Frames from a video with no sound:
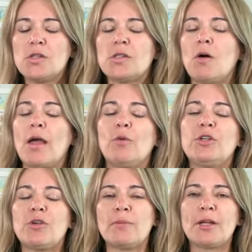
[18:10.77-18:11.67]
So I
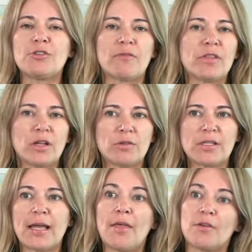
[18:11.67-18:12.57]
always try to make sure everything goes
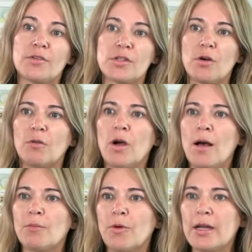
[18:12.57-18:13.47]
together. So
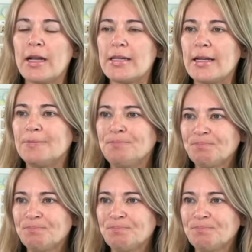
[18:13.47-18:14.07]
um, great idea.